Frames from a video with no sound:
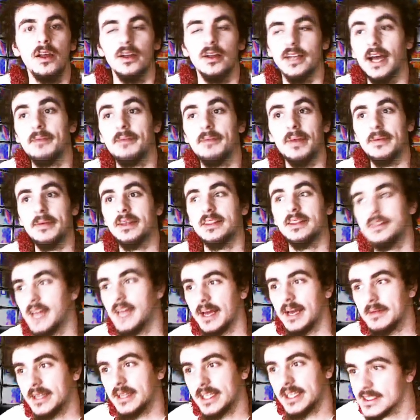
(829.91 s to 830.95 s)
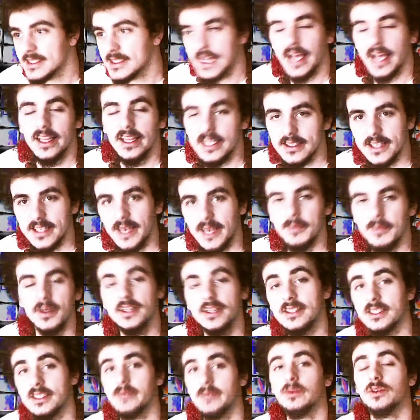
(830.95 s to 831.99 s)
not the exactly same, but
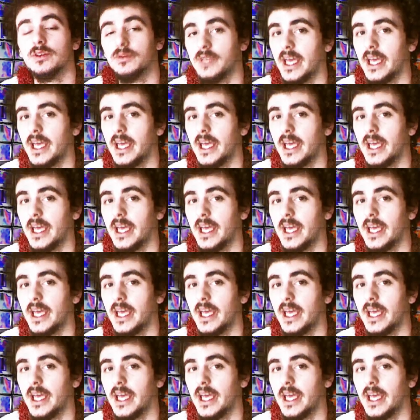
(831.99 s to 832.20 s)
a similar